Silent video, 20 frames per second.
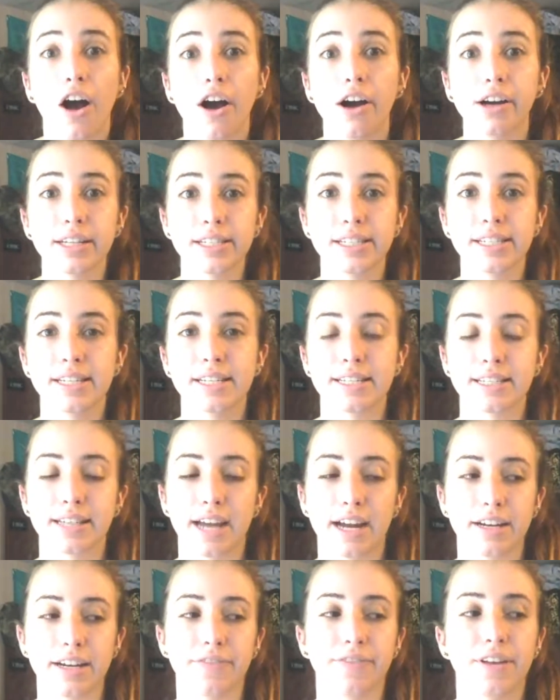August is
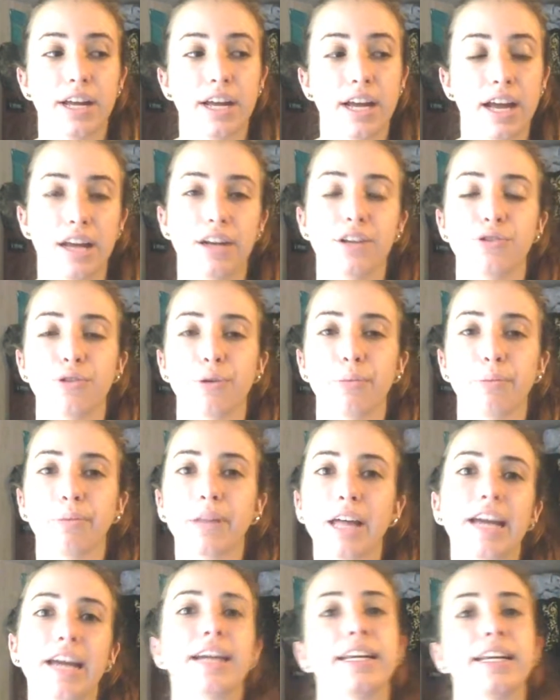kind of in his room
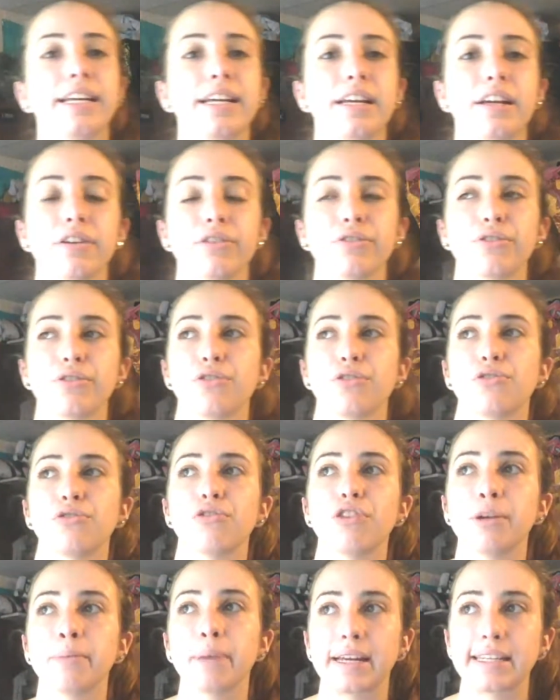playing, and he hears her
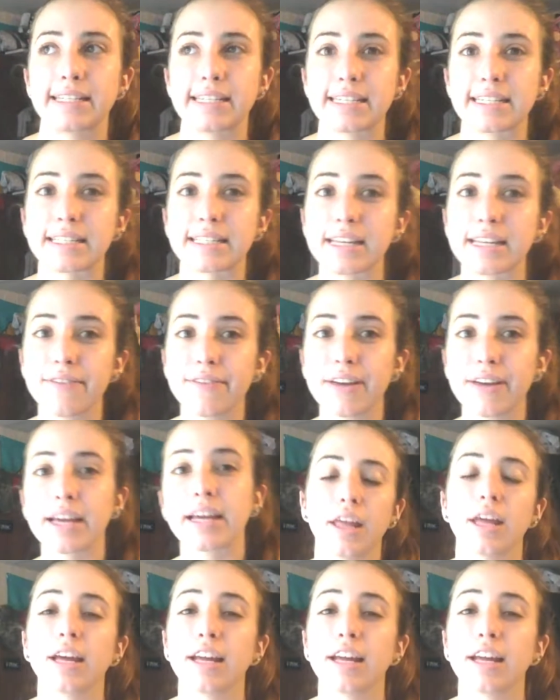scream as he's leaving.